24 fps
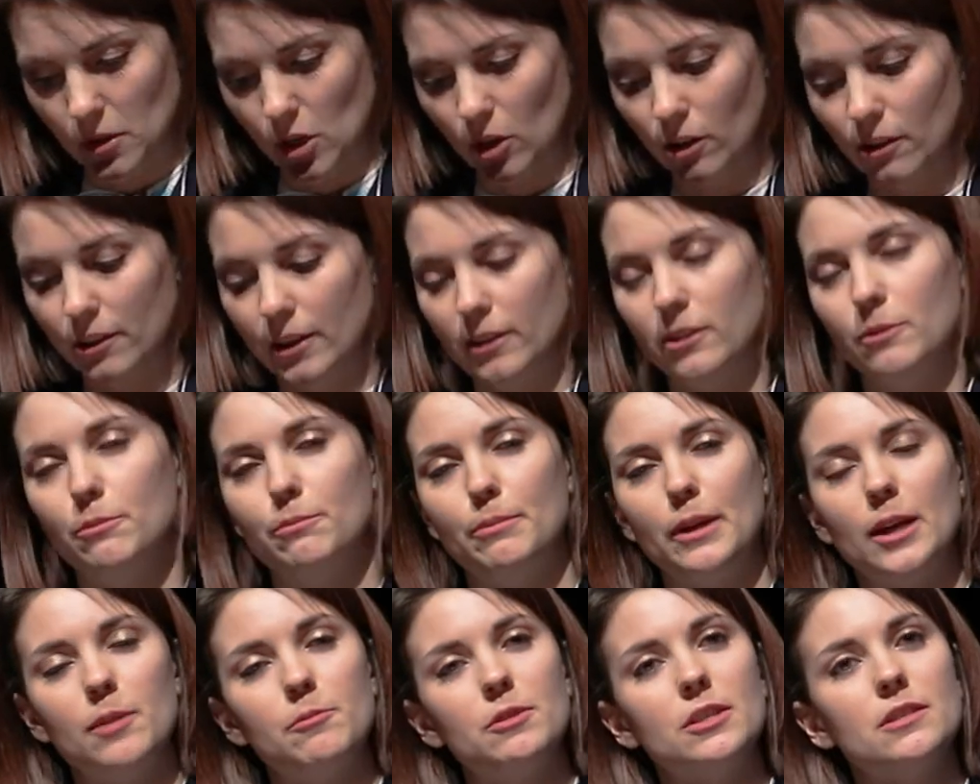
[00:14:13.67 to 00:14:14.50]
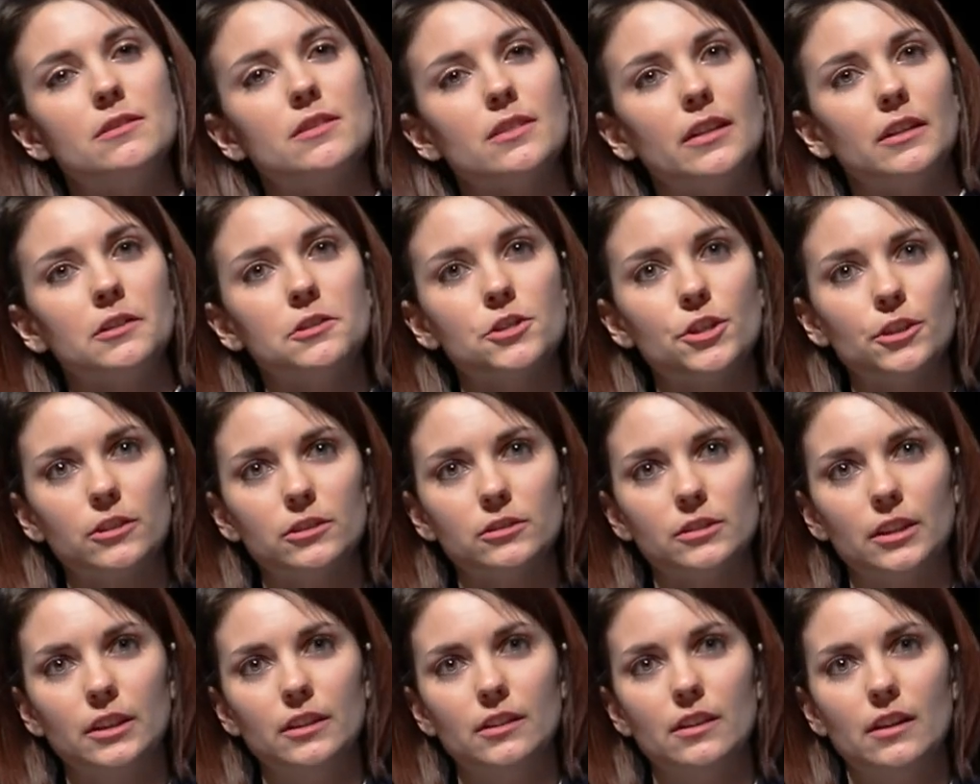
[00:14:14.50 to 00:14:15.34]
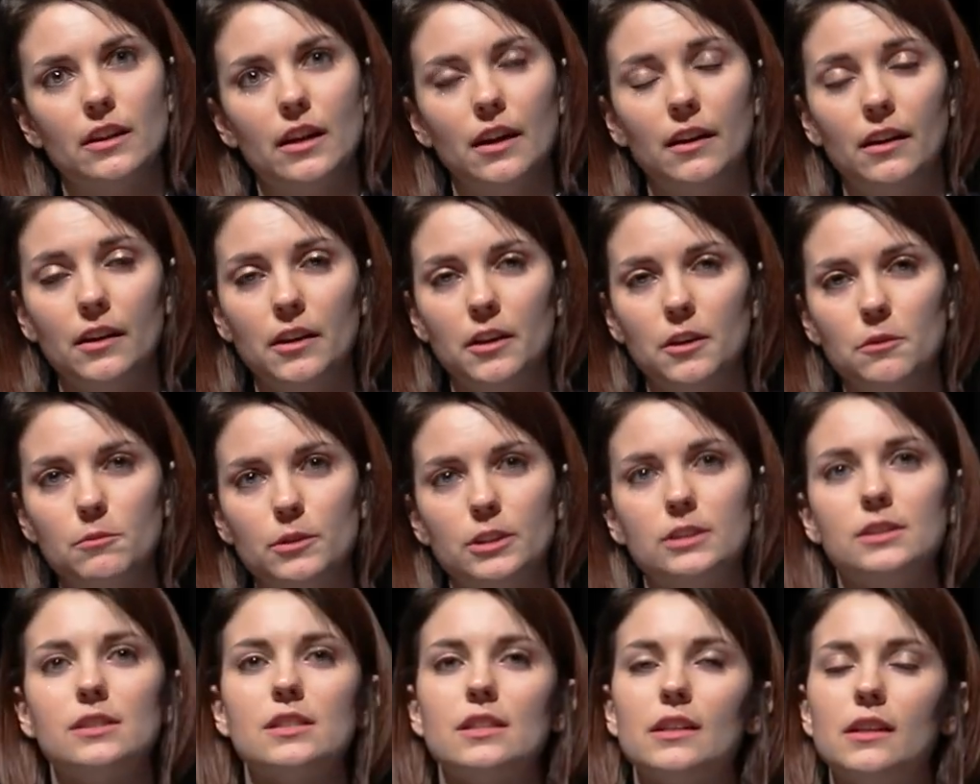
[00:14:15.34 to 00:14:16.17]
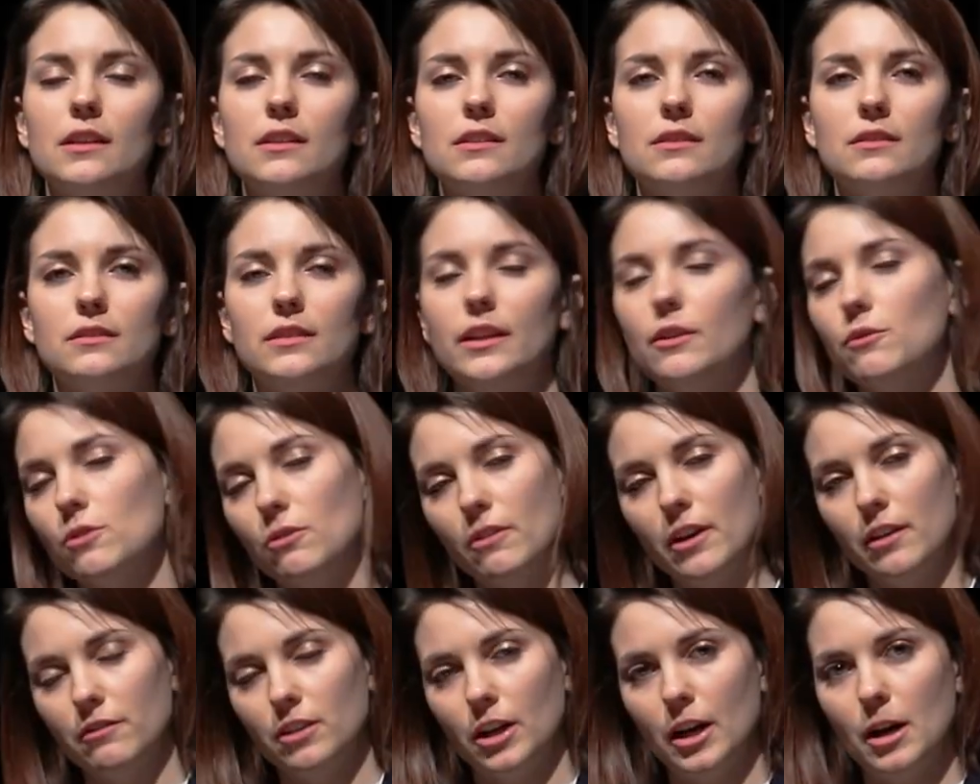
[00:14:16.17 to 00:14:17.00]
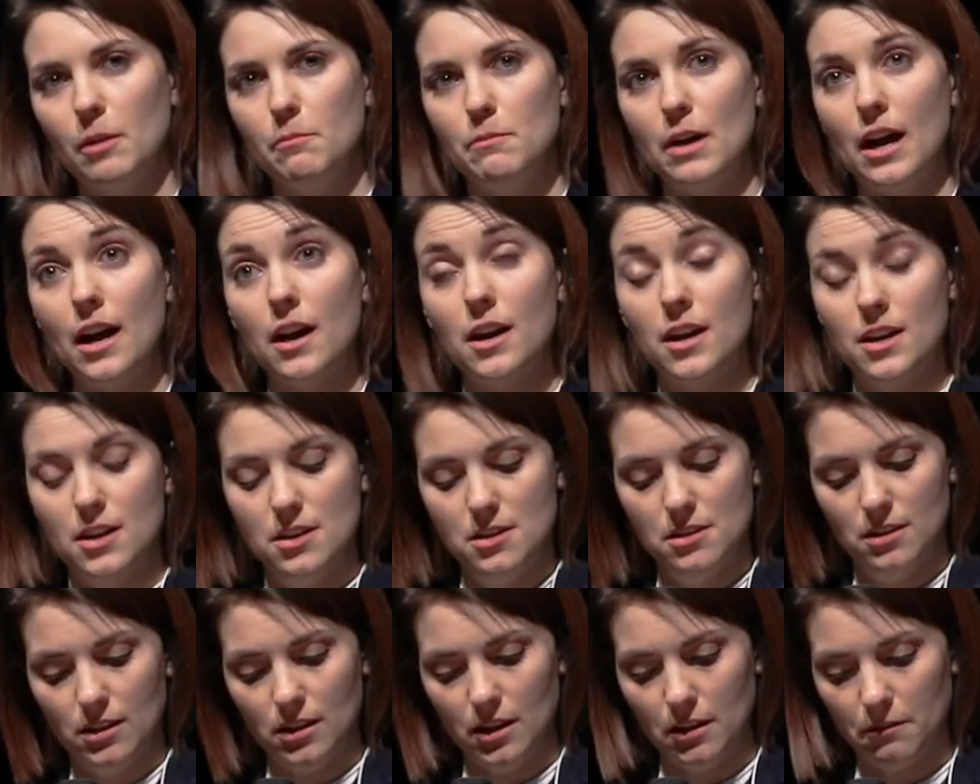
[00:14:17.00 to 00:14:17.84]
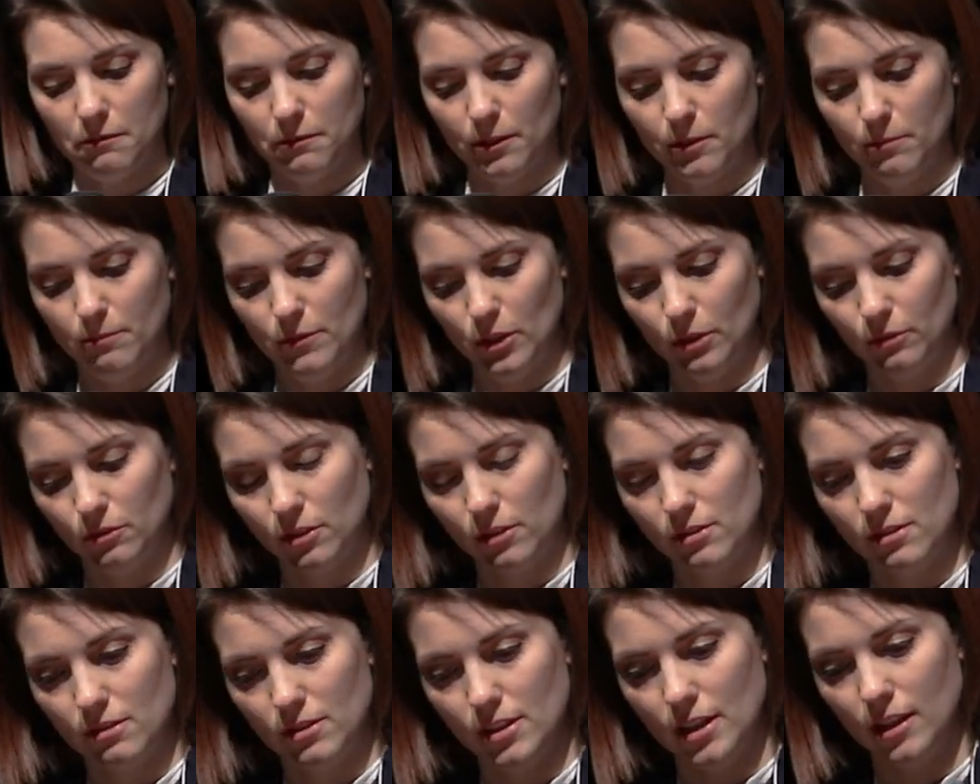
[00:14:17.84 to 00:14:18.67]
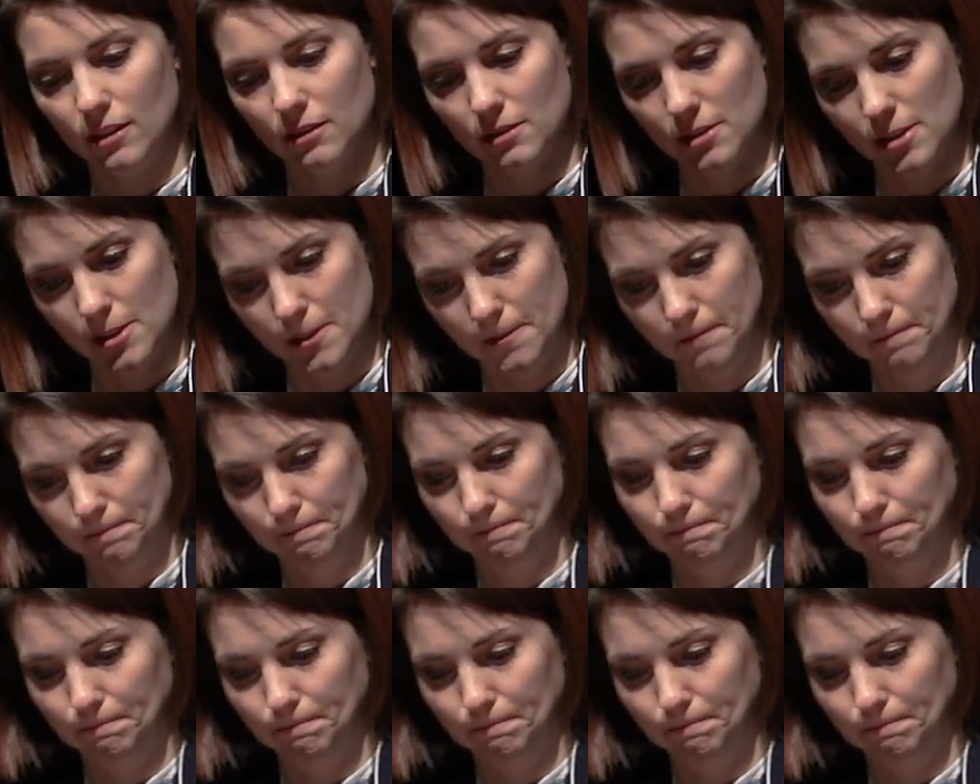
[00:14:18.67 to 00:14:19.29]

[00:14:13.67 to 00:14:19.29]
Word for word: all the other babies and children and humans that that won't ever come back uh, from those cells.